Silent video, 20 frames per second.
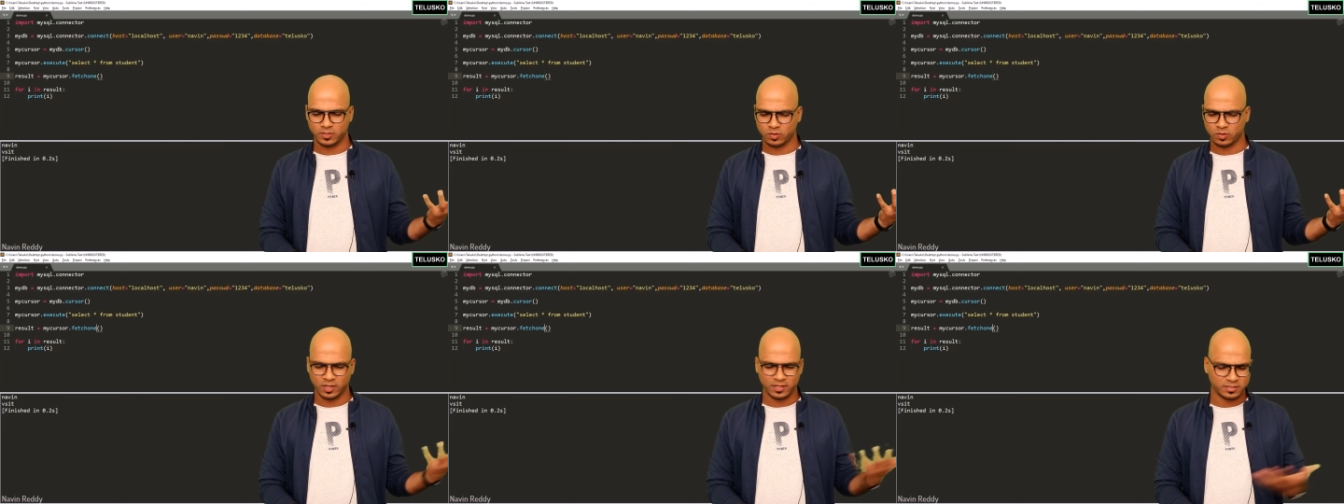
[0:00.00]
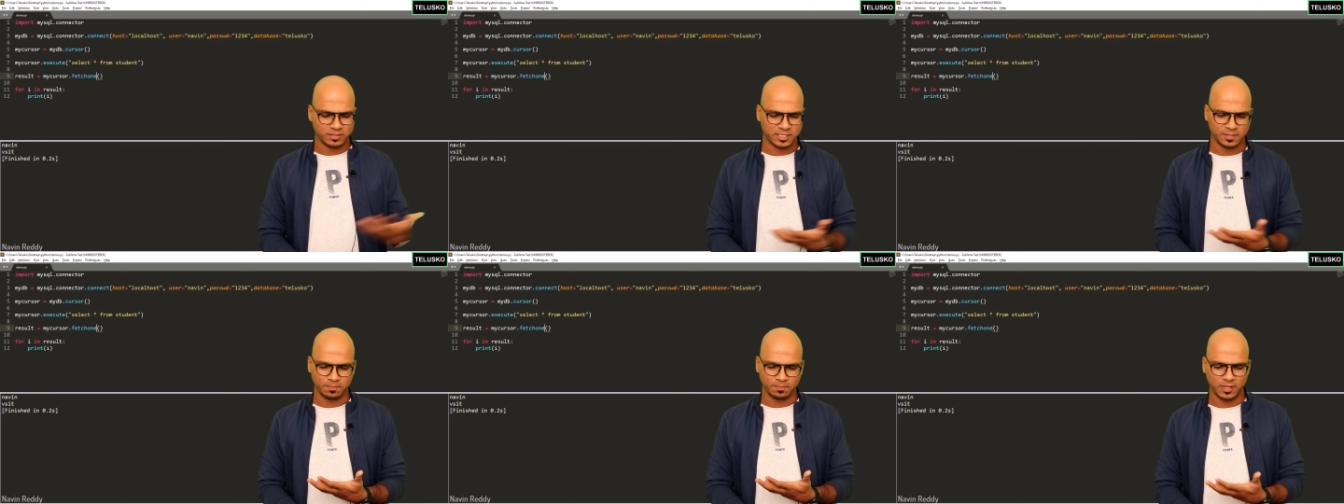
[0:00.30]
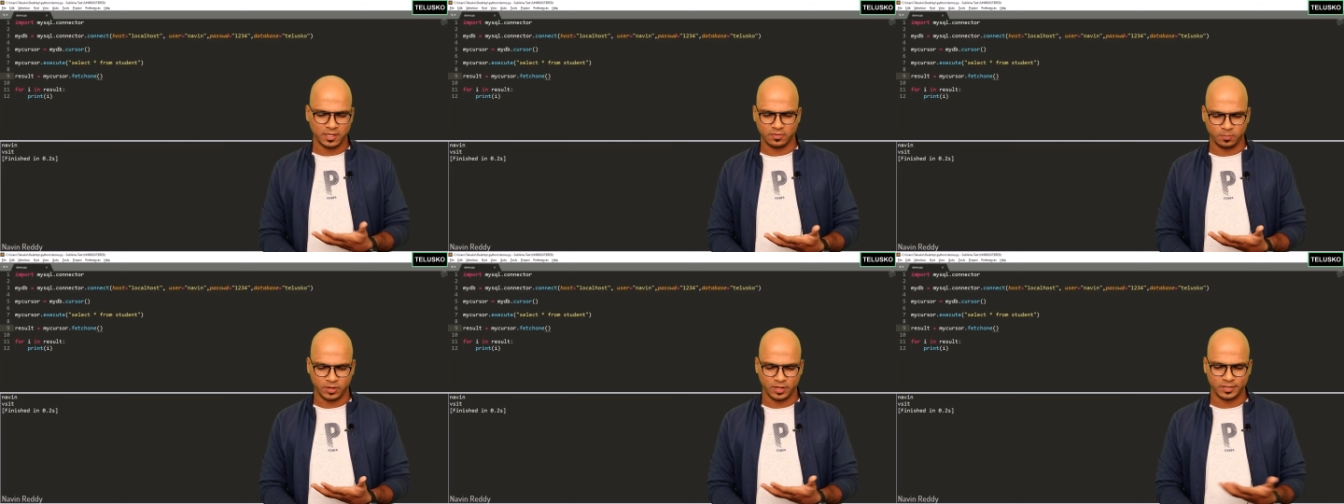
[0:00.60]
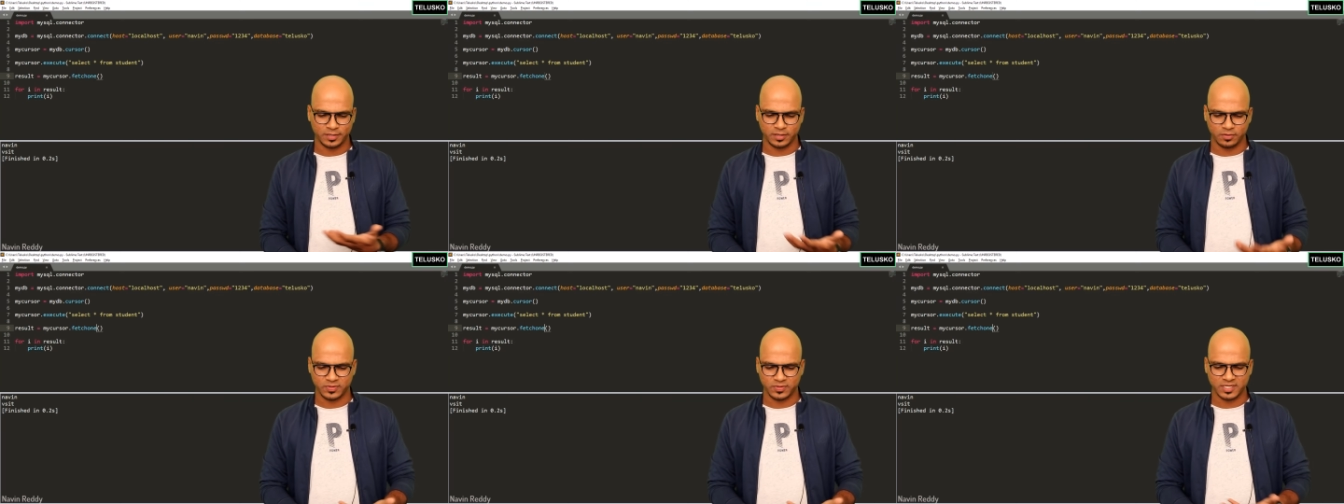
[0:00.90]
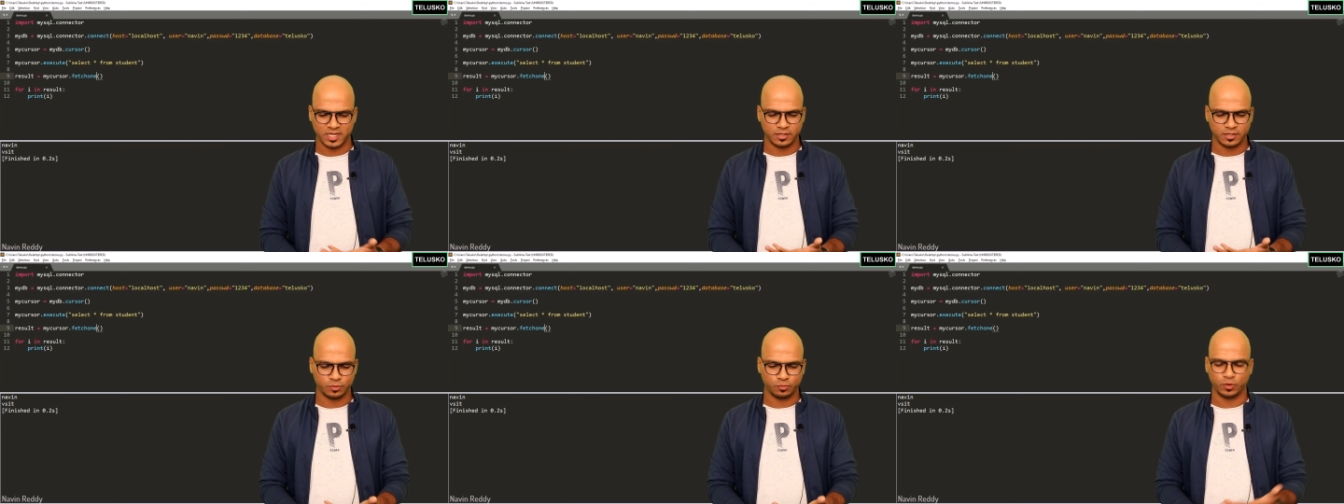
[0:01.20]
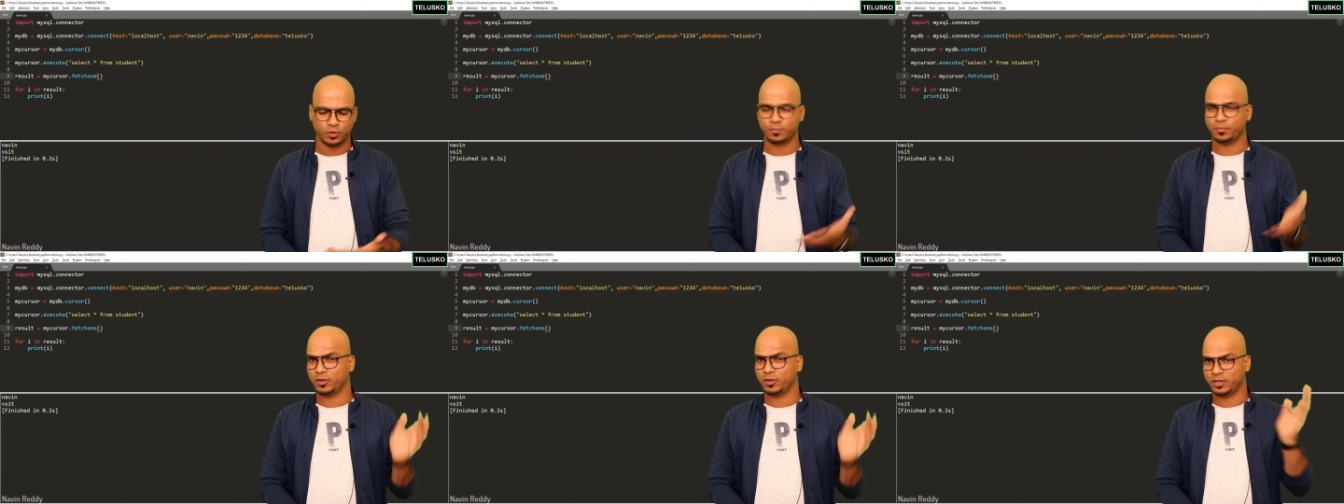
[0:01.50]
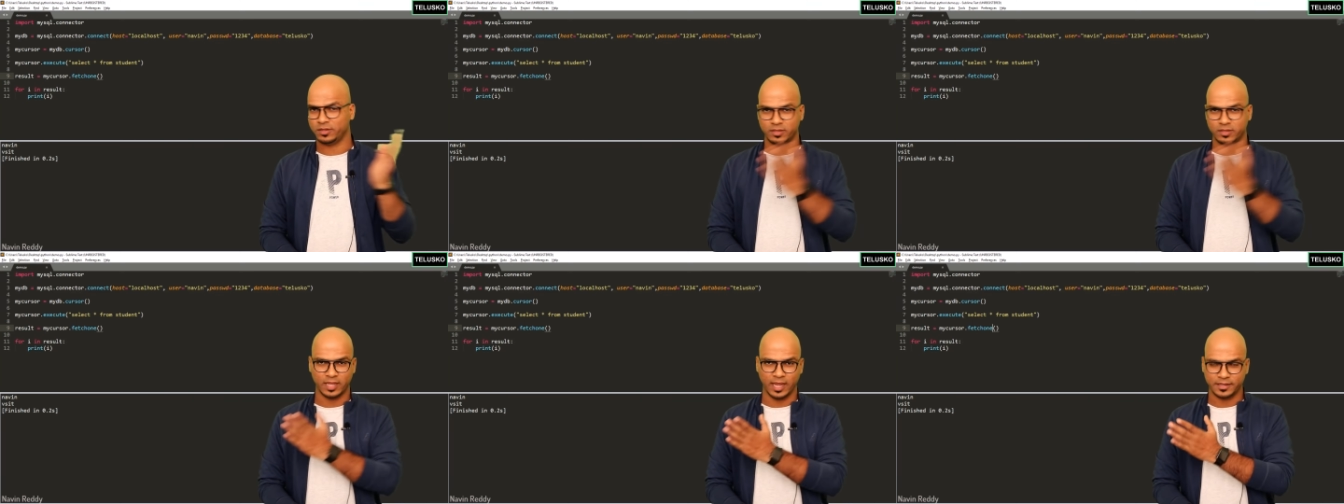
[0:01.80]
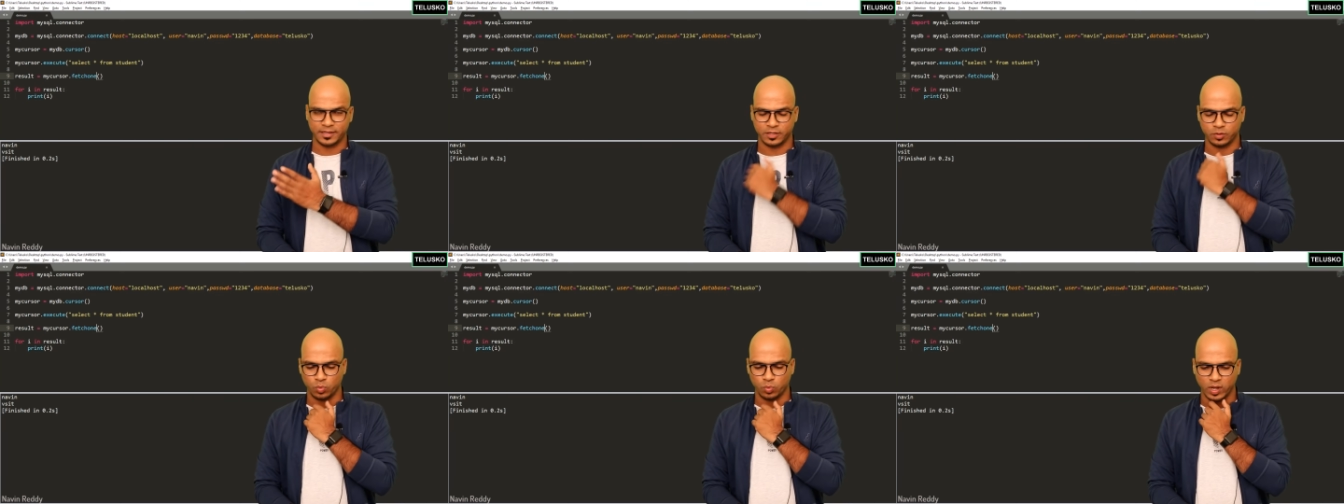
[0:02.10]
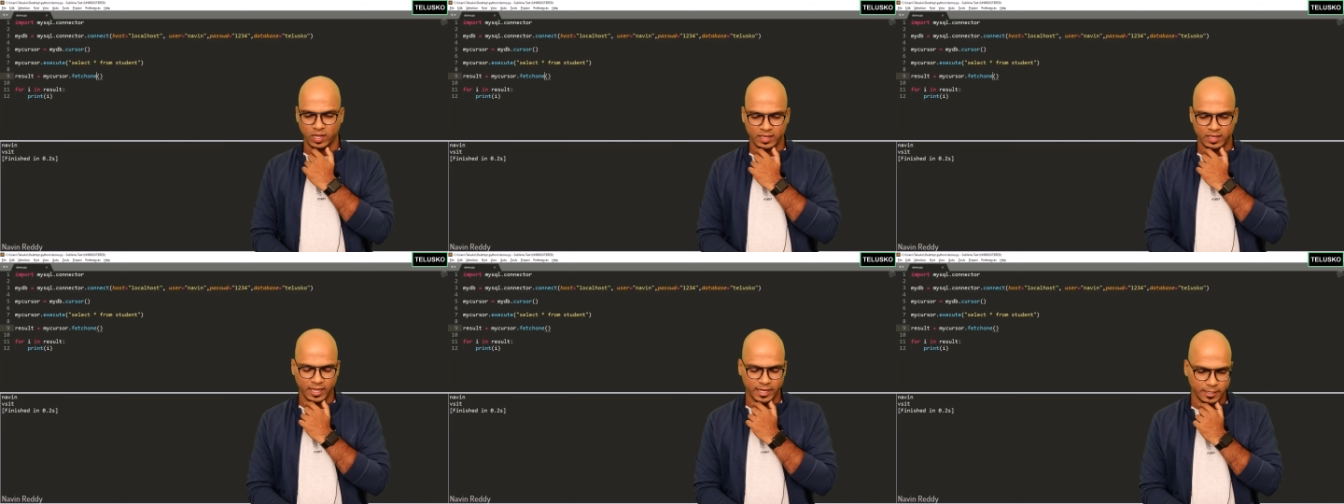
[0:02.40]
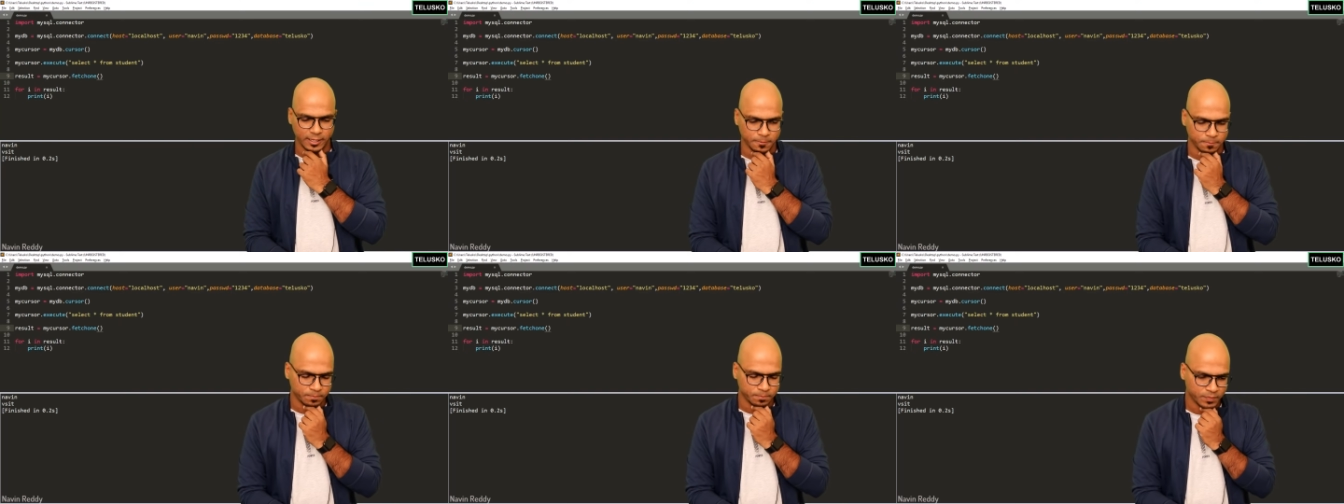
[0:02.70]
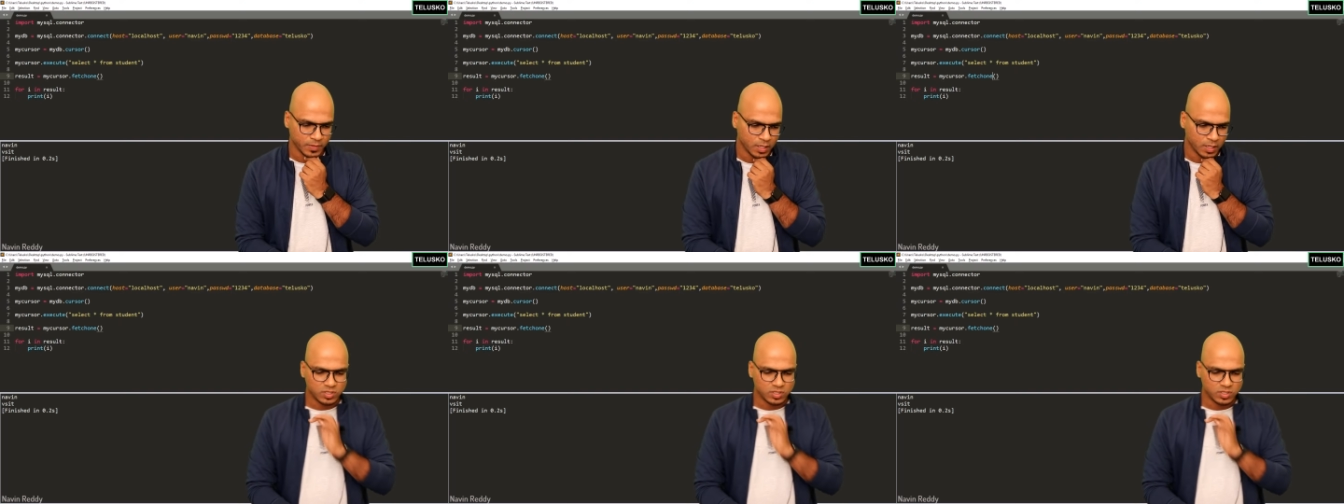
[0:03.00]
You can simply print the result, it will print that in one line.